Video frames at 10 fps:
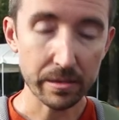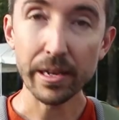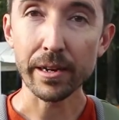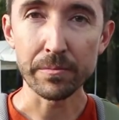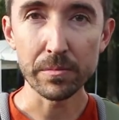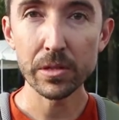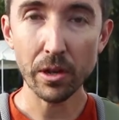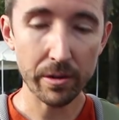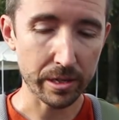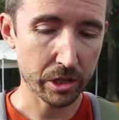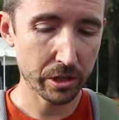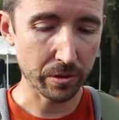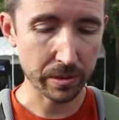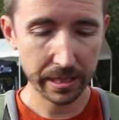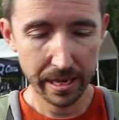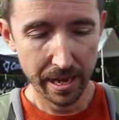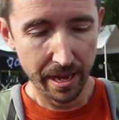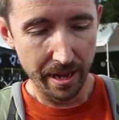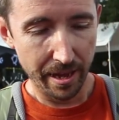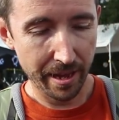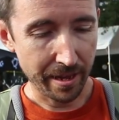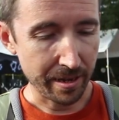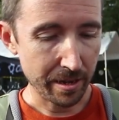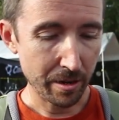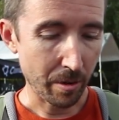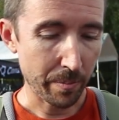kind of target shoots. And you know,